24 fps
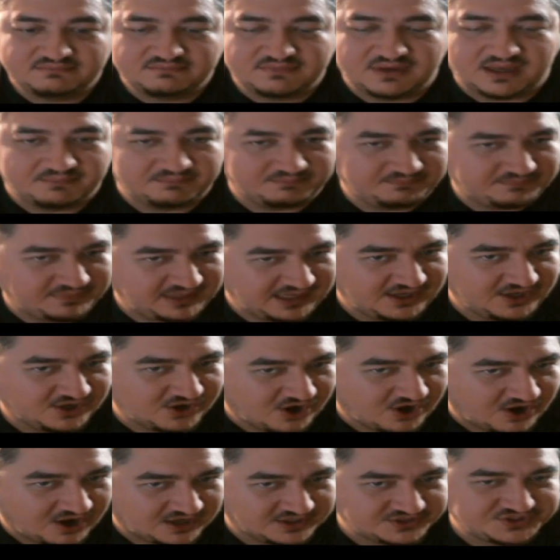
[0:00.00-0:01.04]
I'm being
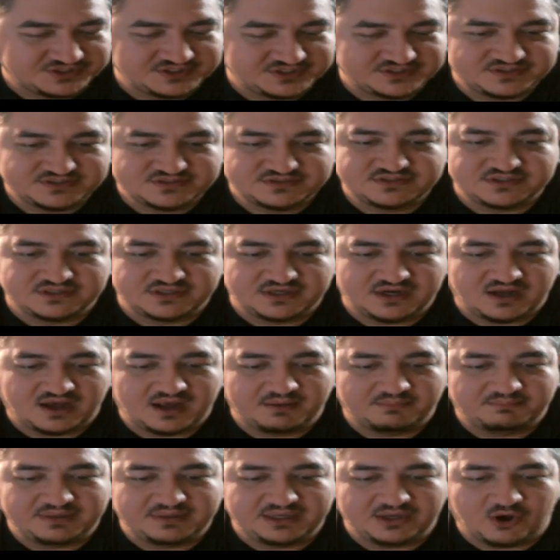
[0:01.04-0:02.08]
cautious to
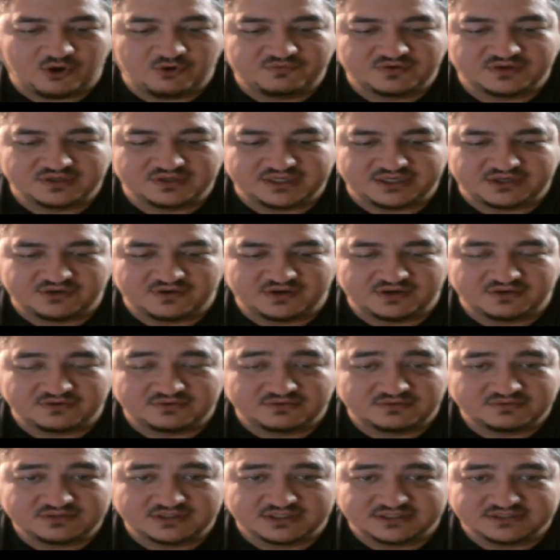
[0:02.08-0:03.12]
not be overly
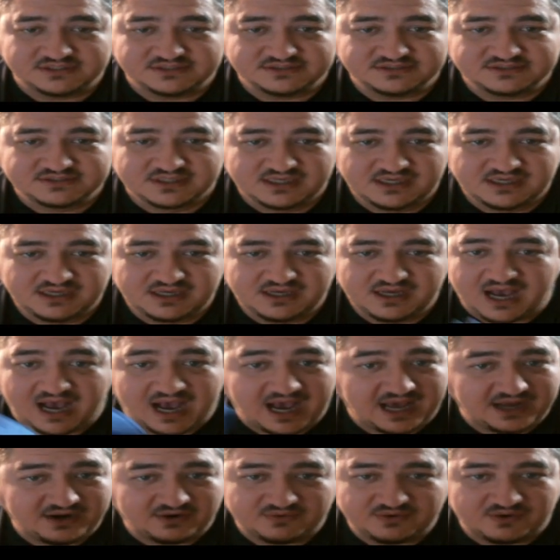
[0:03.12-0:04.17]
critical, because
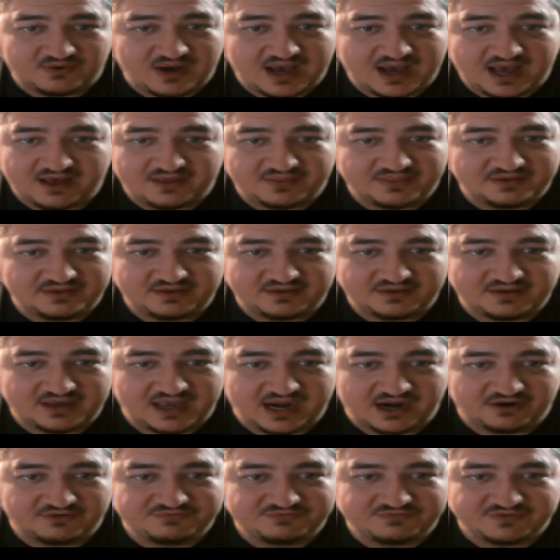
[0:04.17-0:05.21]
I don't know how the
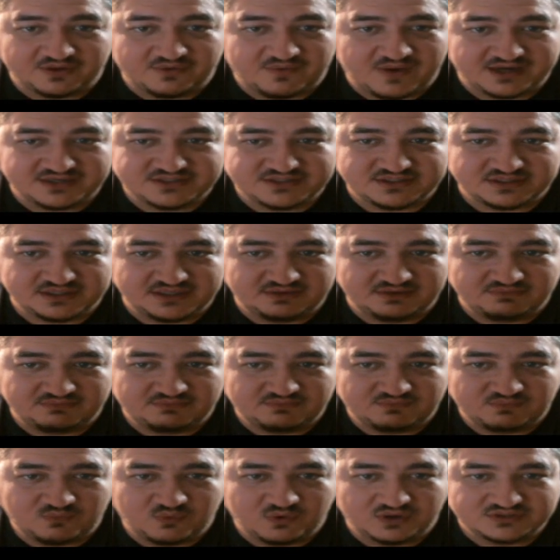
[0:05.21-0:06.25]
airflow actually
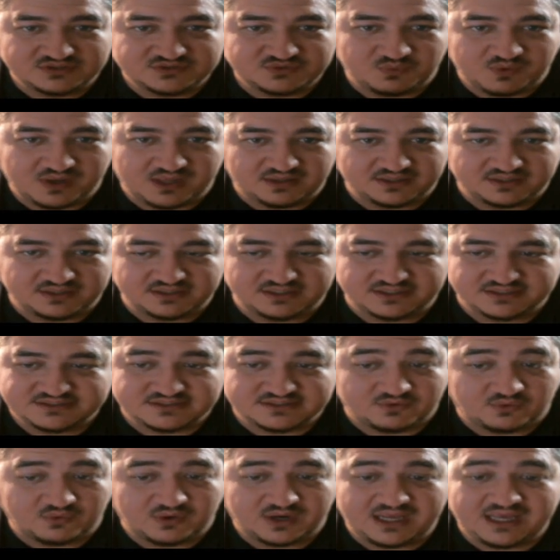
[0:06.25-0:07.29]
works well in this,
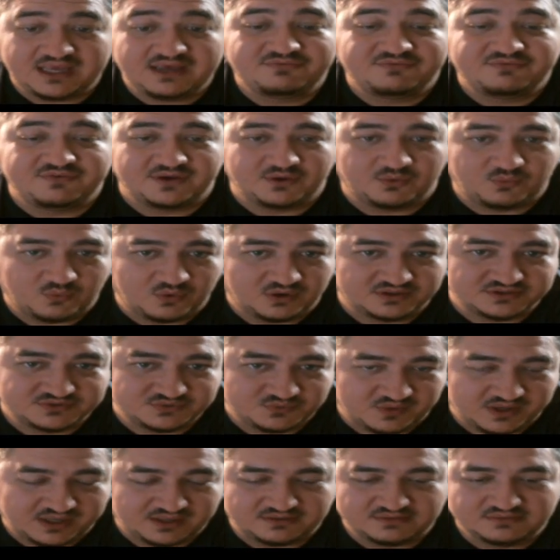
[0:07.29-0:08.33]
or if it works
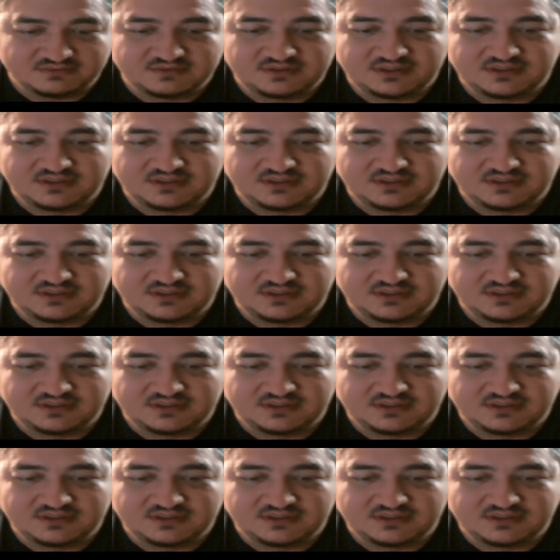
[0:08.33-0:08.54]
well.